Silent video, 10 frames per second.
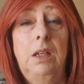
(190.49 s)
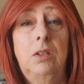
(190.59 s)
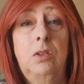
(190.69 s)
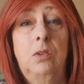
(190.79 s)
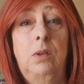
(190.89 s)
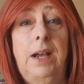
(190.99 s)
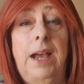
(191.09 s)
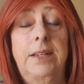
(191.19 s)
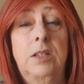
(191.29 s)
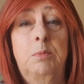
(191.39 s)
So I
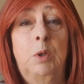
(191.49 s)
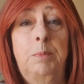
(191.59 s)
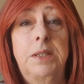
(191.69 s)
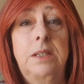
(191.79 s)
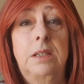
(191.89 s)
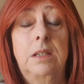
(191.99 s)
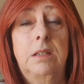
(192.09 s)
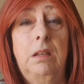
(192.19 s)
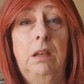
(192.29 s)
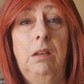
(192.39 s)
had a small
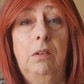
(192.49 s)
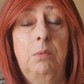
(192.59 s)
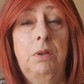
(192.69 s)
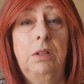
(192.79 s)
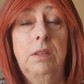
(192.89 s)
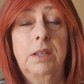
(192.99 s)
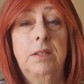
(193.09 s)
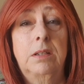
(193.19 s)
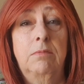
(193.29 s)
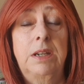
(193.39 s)
business, and one of the
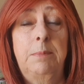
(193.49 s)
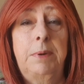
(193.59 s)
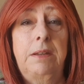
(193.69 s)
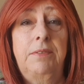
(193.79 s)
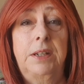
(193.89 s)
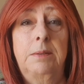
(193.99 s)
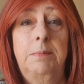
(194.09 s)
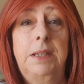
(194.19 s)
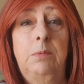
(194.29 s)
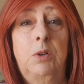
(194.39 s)
things that really benefited
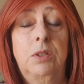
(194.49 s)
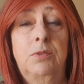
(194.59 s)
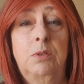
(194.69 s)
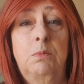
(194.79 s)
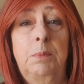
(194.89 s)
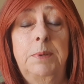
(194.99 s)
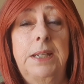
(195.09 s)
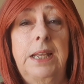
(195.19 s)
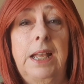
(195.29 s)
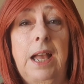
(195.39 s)
me was if someone
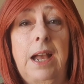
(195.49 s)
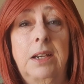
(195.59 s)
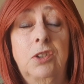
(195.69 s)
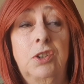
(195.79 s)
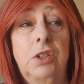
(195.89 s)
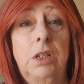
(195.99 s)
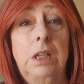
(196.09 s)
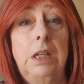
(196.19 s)
paid in cash,